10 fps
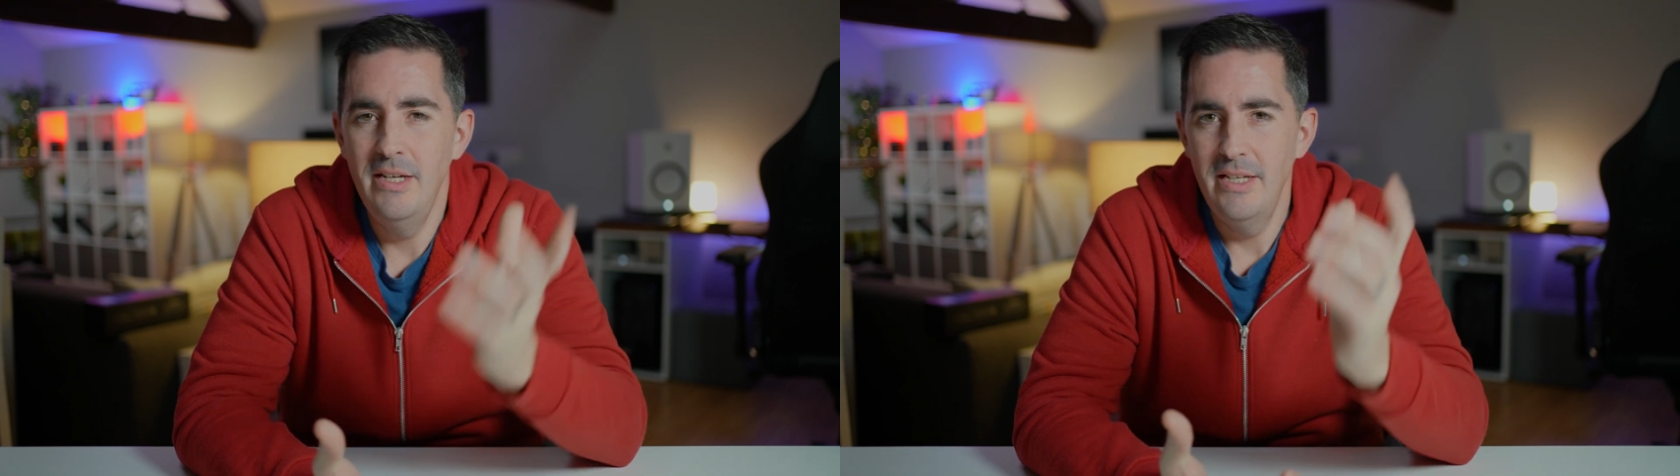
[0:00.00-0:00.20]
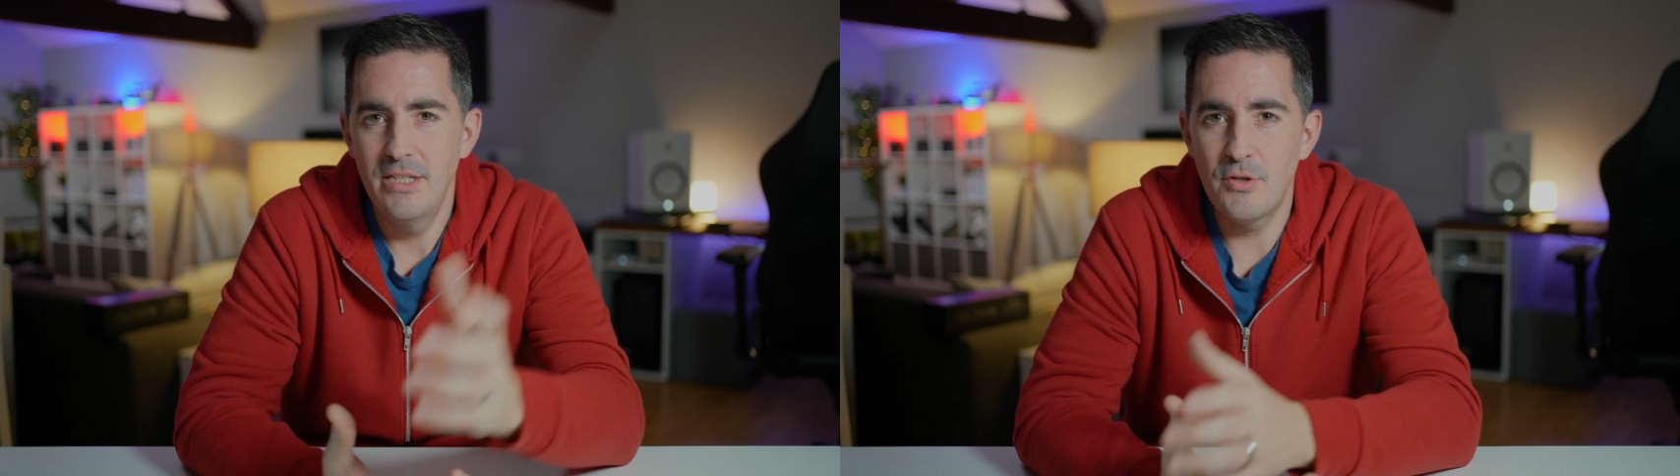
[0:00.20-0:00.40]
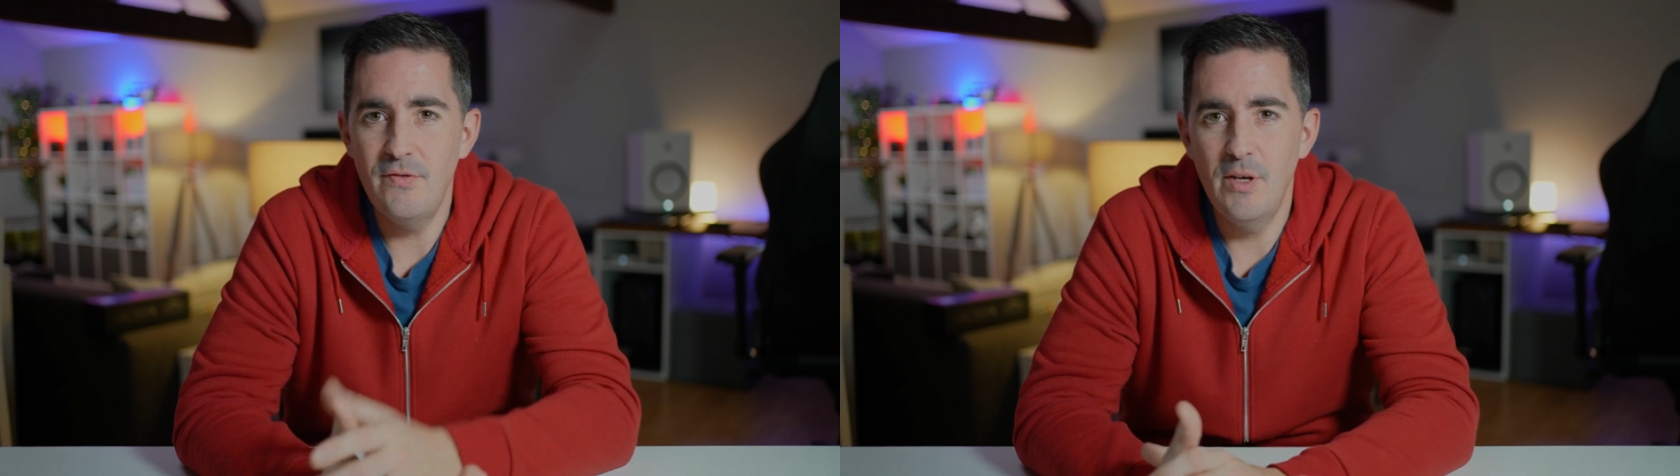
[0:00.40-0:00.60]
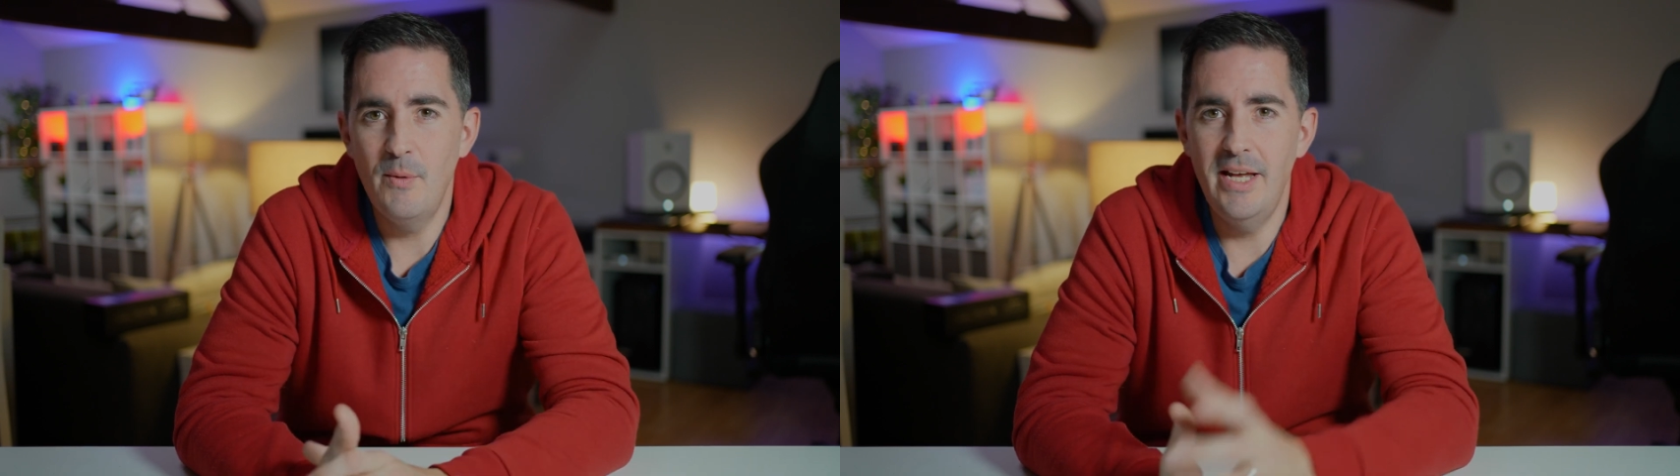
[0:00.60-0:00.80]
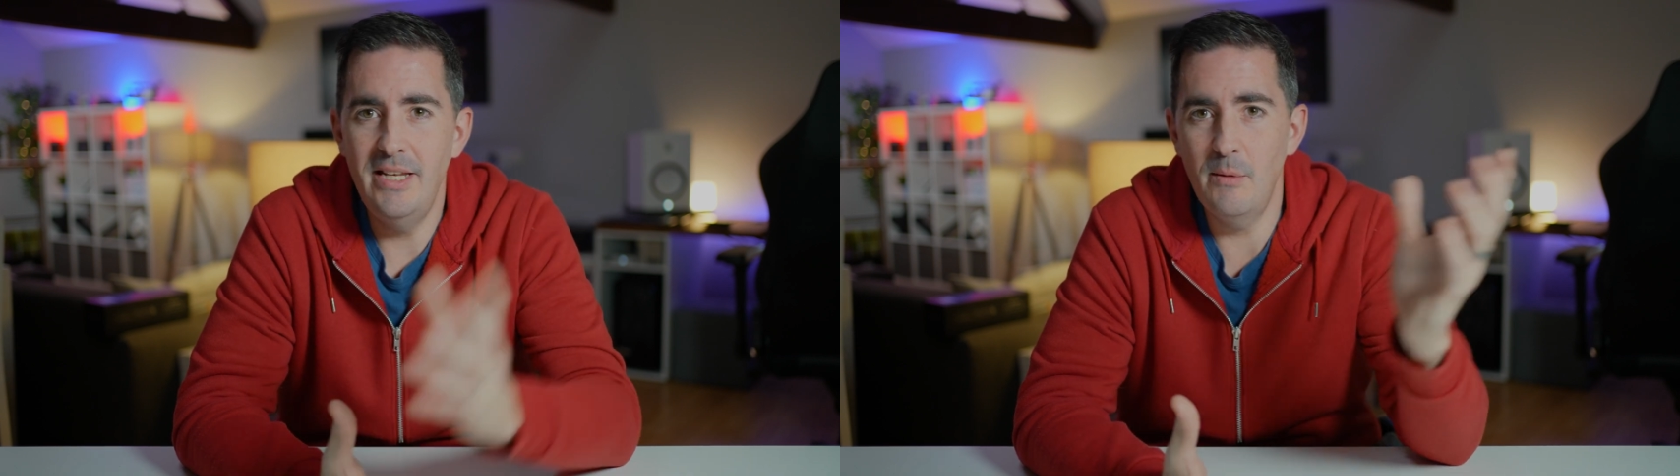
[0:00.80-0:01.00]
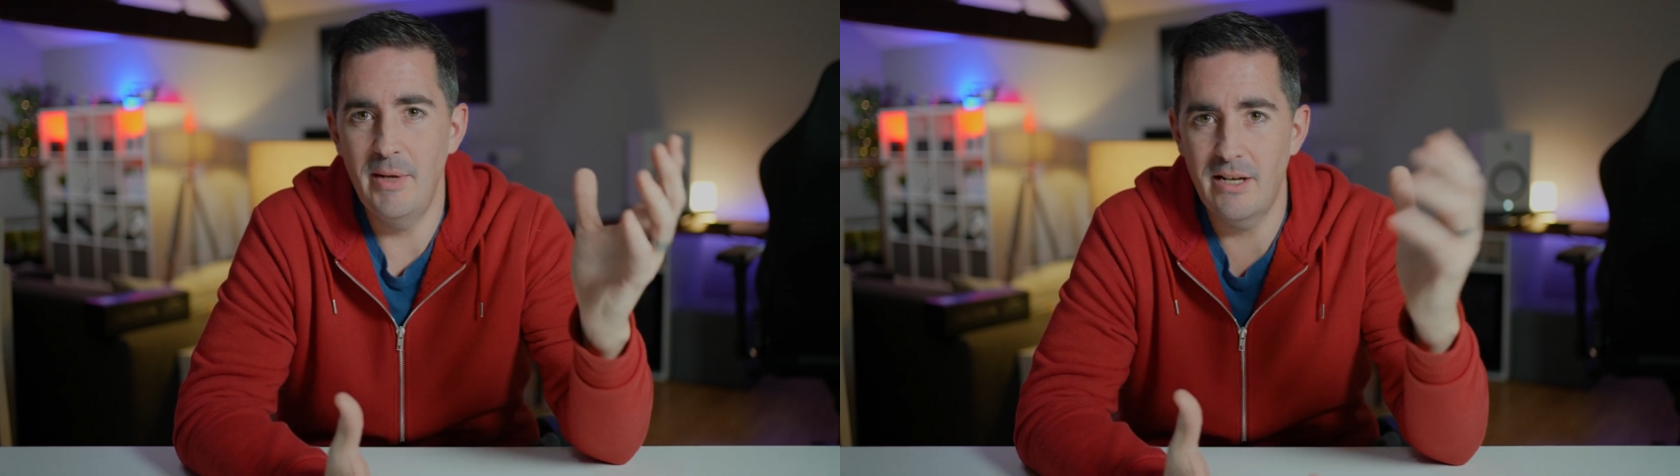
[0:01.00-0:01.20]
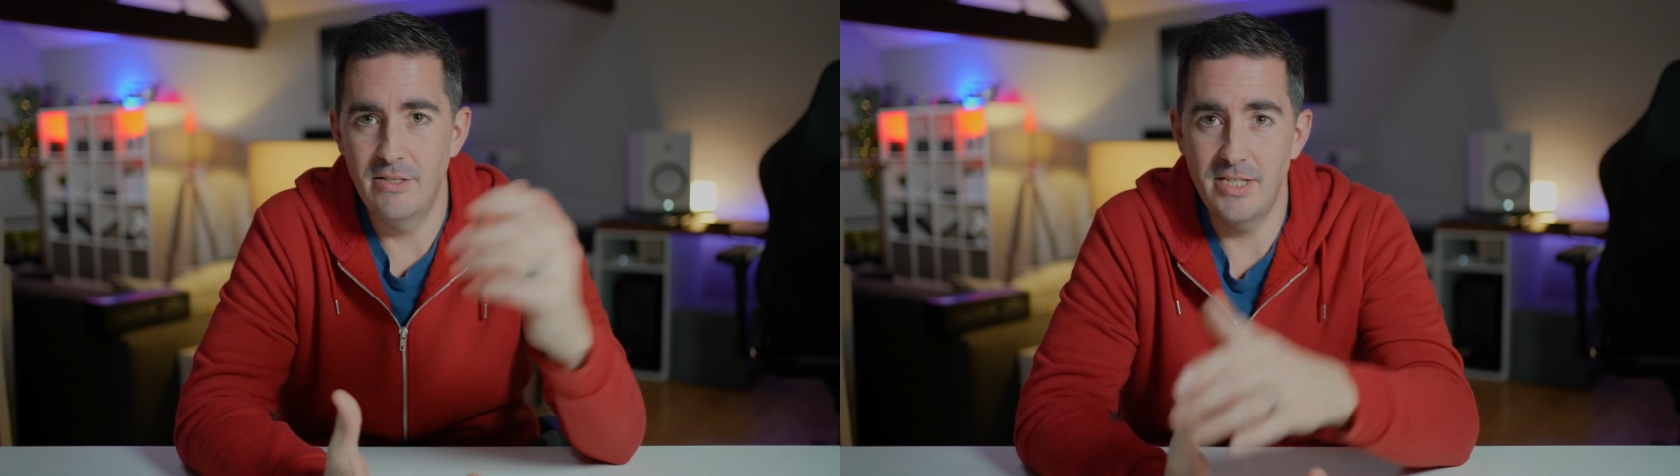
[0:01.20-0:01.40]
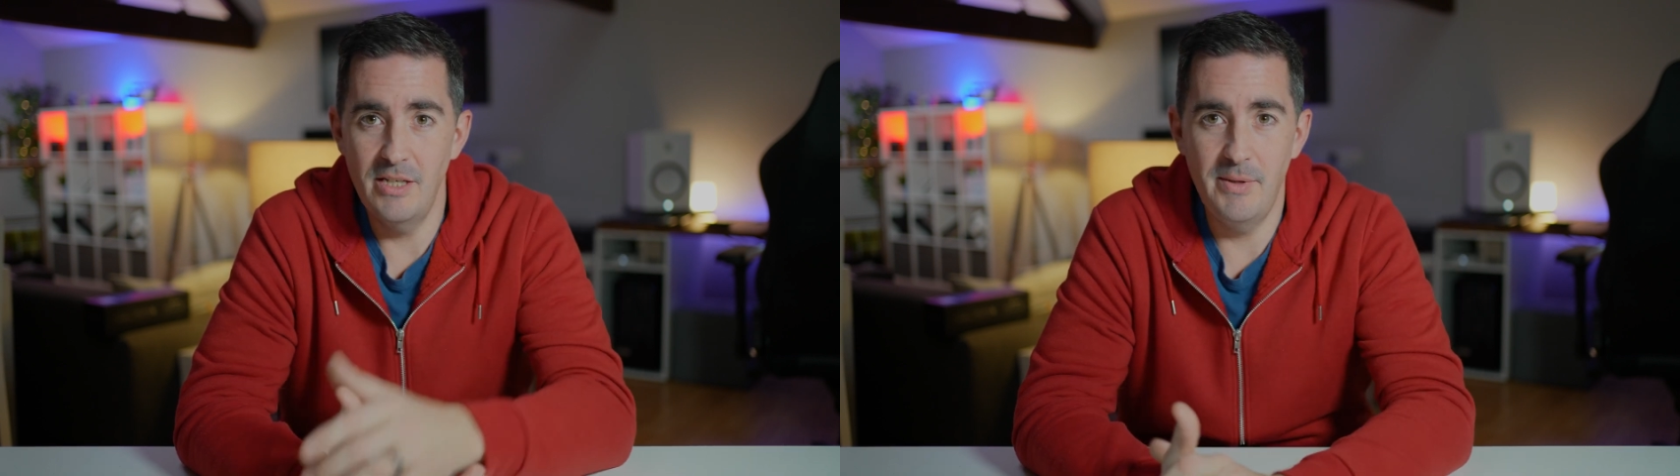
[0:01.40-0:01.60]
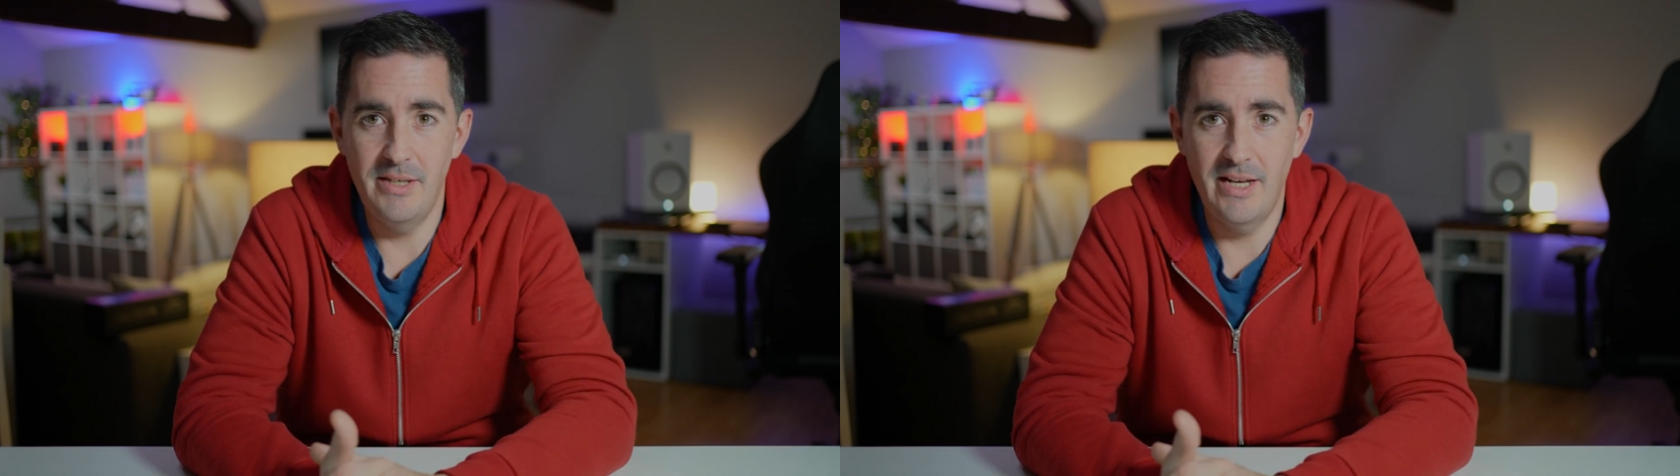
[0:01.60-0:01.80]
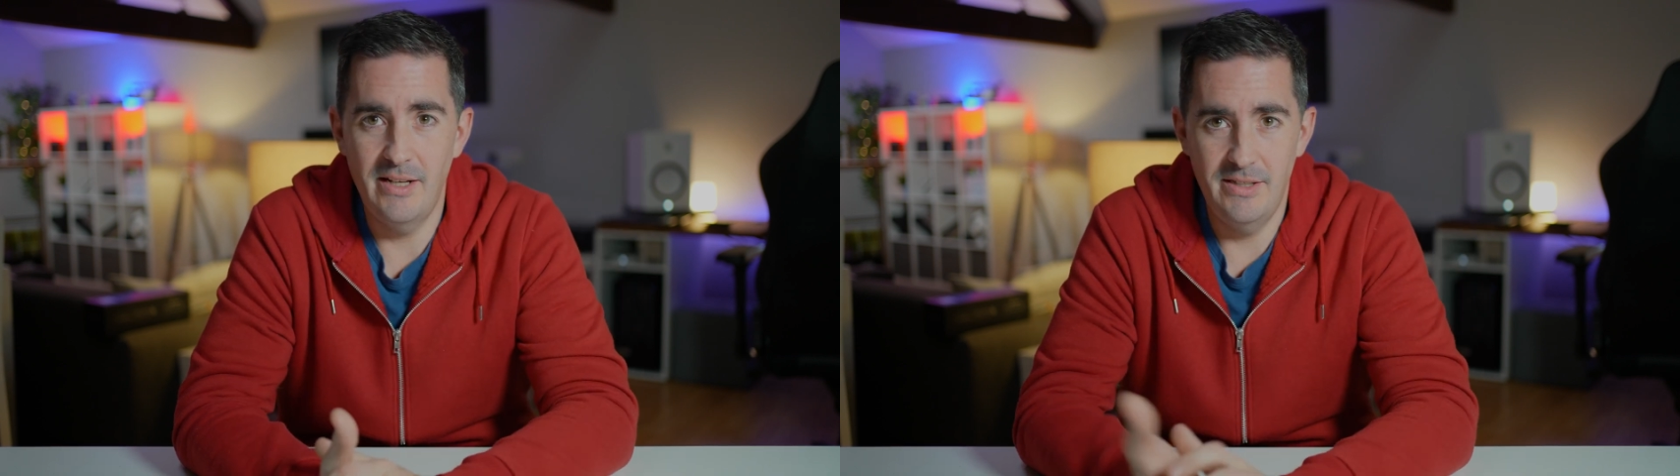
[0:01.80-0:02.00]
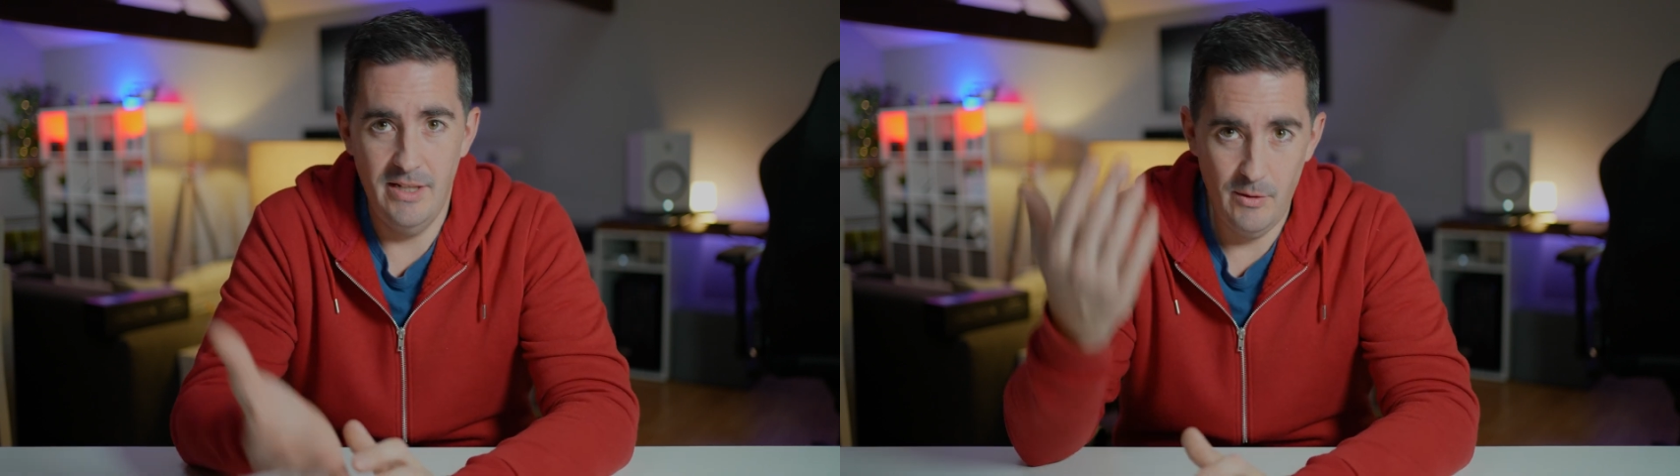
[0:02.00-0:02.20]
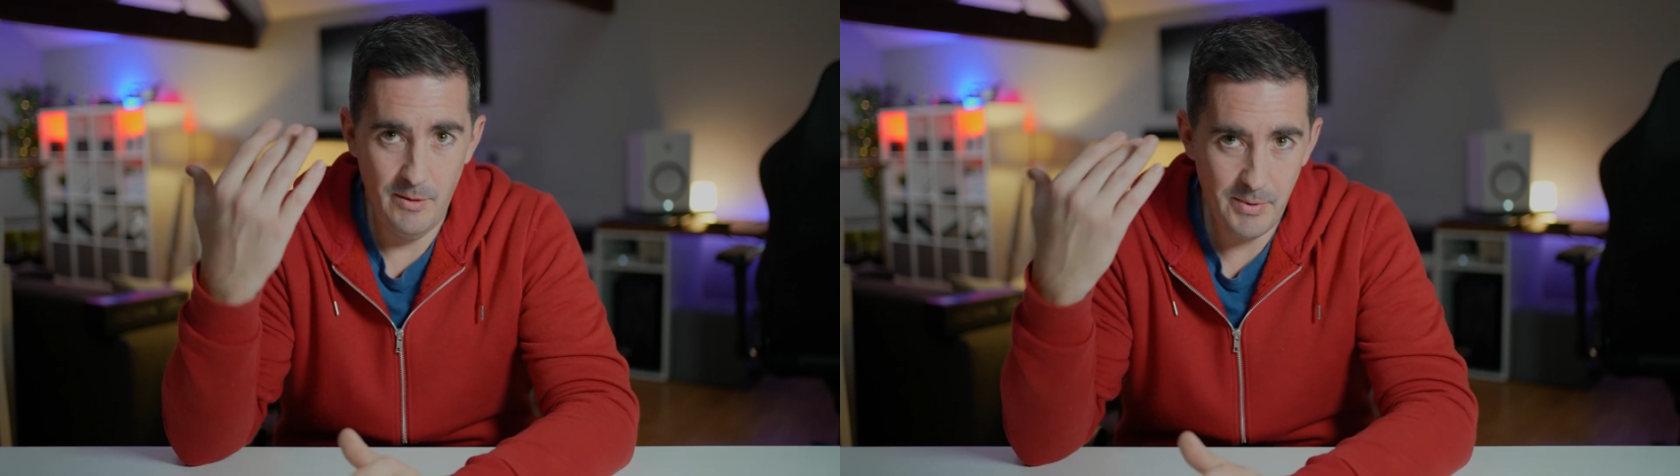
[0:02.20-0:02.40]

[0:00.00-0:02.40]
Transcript: It's 3 feet away, a little bit closer, a little bit lower,